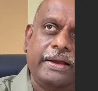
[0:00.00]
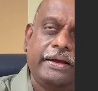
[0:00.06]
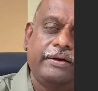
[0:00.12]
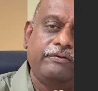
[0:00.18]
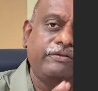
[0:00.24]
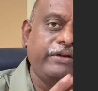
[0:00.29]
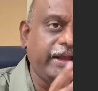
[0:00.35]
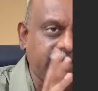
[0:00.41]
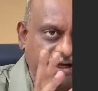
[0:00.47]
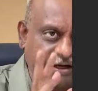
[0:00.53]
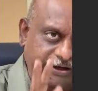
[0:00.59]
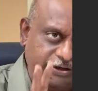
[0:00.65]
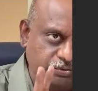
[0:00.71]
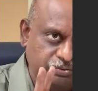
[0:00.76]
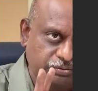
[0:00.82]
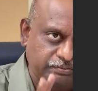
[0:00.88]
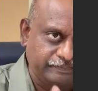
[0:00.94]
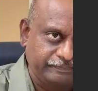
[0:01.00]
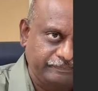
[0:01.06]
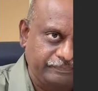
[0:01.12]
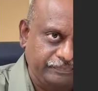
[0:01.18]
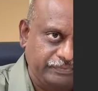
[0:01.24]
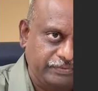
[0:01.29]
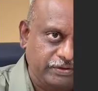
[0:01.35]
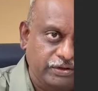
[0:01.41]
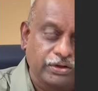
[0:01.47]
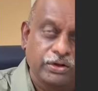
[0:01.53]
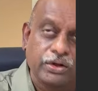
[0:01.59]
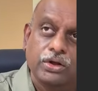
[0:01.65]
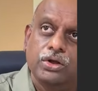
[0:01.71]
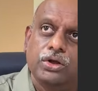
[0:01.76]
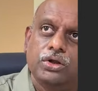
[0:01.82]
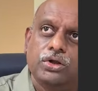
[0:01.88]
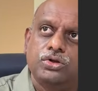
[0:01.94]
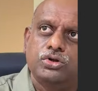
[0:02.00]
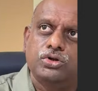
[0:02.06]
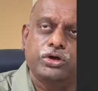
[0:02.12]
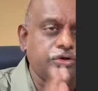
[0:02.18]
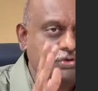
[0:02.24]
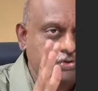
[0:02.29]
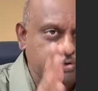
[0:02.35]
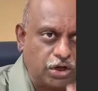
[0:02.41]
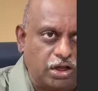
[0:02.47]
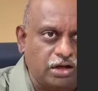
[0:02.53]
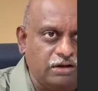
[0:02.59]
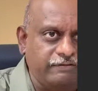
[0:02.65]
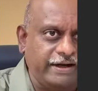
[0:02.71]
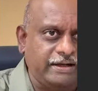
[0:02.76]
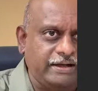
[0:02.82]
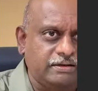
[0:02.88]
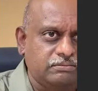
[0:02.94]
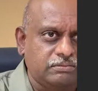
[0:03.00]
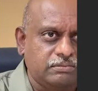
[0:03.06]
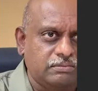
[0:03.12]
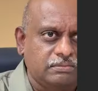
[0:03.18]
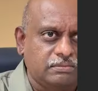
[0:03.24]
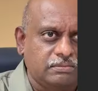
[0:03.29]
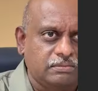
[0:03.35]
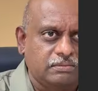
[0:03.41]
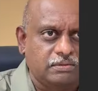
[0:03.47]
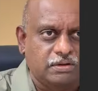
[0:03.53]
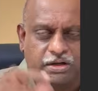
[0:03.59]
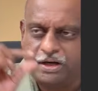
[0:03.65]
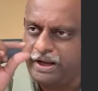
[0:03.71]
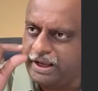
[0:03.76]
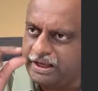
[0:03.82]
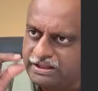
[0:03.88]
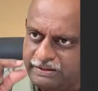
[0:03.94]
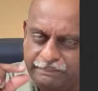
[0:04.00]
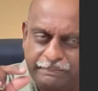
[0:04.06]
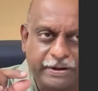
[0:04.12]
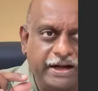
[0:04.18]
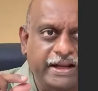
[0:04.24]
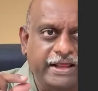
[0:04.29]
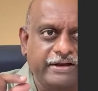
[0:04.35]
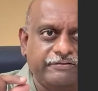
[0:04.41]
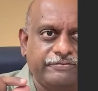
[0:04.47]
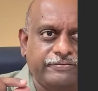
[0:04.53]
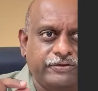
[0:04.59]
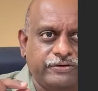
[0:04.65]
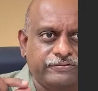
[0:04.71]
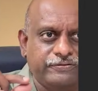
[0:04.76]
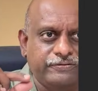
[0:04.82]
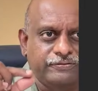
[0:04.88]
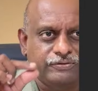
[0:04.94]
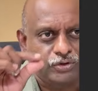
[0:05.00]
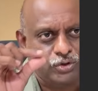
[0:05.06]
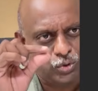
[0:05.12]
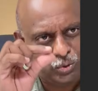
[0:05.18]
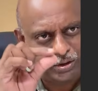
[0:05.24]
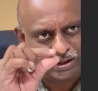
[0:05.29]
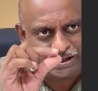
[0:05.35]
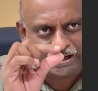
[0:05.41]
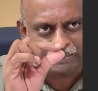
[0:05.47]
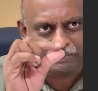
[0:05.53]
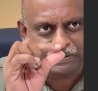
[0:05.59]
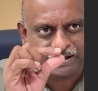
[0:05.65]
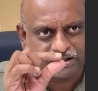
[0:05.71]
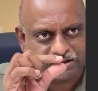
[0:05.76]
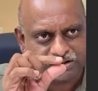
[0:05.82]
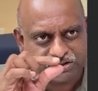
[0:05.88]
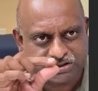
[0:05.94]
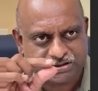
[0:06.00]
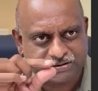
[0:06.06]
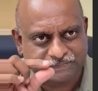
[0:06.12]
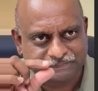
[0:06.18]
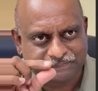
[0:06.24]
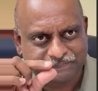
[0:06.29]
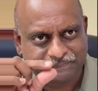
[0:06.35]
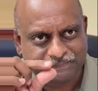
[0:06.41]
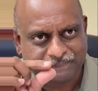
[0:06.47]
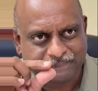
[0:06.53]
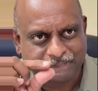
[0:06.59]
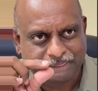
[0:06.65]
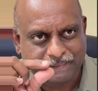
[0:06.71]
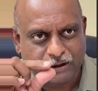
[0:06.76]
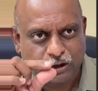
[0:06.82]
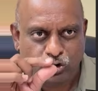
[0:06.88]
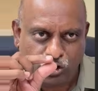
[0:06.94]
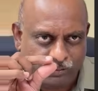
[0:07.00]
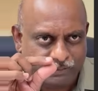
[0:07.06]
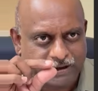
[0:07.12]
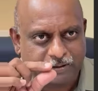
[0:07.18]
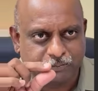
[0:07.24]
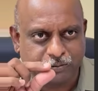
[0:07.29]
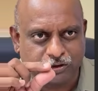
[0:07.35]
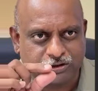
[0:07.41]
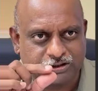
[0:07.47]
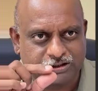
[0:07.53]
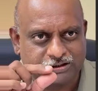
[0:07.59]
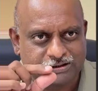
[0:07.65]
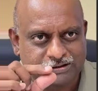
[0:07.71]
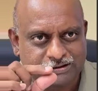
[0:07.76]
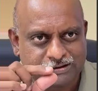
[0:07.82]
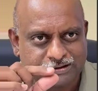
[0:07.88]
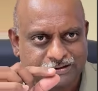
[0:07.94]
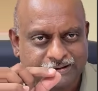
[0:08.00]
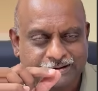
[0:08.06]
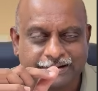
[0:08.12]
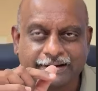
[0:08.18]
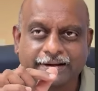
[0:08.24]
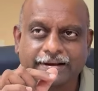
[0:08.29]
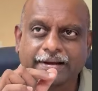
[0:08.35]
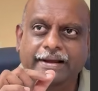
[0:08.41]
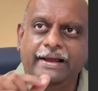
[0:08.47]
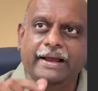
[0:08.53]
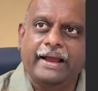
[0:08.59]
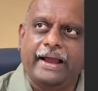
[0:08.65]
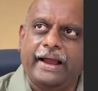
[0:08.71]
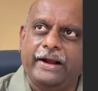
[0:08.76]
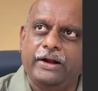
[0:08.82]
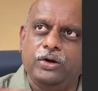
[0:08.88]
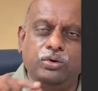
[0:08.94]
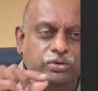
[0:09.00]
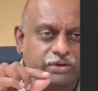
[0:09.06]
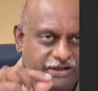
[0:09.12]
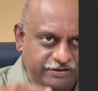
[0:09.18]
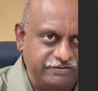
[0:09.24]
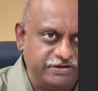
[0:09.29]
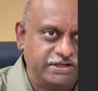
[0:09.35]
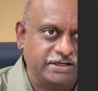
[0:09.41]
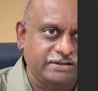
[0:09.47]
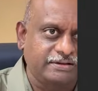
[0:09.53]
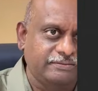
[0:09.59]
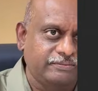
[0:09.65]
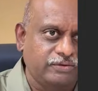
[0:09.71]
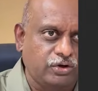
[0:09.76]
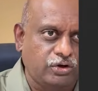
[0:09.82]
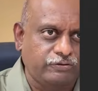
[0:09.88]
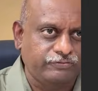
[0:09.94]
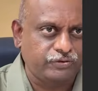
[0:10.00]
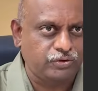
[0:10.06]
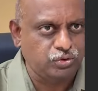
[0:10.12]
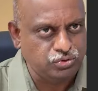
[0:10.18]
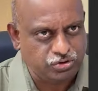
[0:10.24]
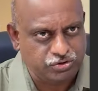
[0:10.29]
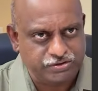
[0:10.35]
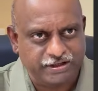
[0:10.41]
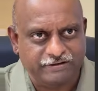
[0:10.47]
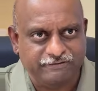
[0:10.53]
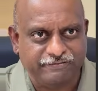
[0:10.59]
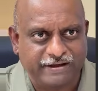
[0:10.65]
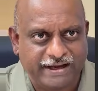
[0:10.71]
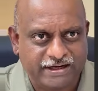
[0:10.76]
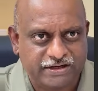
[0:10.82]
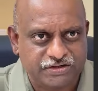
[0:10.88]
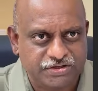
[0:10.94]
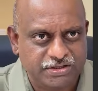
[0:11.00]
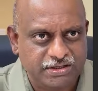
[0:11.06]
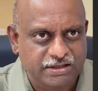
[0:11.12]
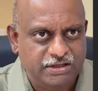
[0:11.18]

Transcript: Weekly 2. So you solve it, take the PDF of 200 pages, comic book, do the revision of 2000 facts,